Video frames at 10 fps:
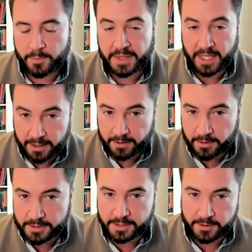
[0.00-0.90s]
but that
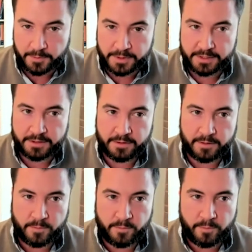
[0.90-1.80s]
also was,
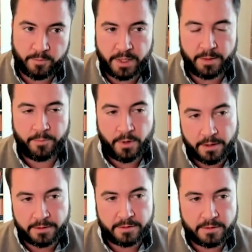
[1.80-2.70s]
in
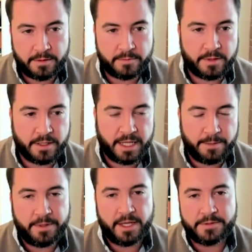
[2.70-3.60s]
part,
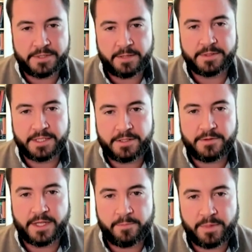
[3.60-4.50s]
the E P A was able to
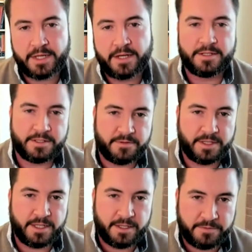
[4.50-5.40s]
do that because
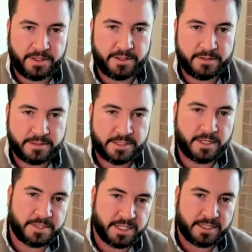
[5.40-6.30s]
of the E V
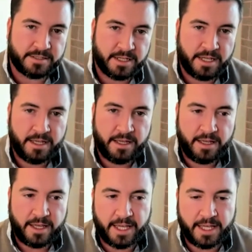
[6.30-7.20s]
subsidies.
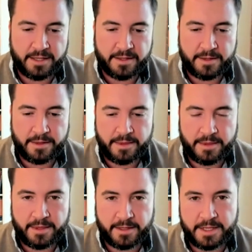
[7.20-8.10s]
And
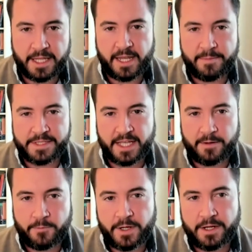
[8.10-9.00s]
the claim is
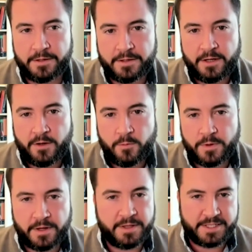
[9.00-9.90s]
that, well,
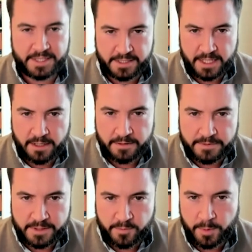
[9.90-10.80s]
with all these
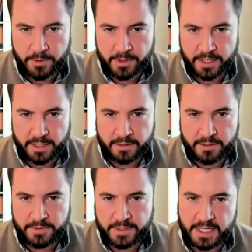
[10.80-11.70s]
incentives, people are going to
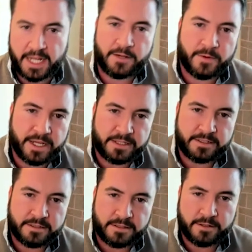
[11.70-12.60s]
do this
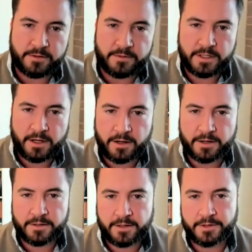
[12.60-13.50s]
anyways. So
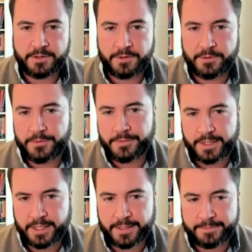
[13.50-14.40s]
our our new,
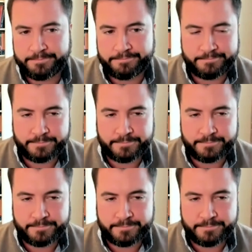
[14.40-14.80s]
um,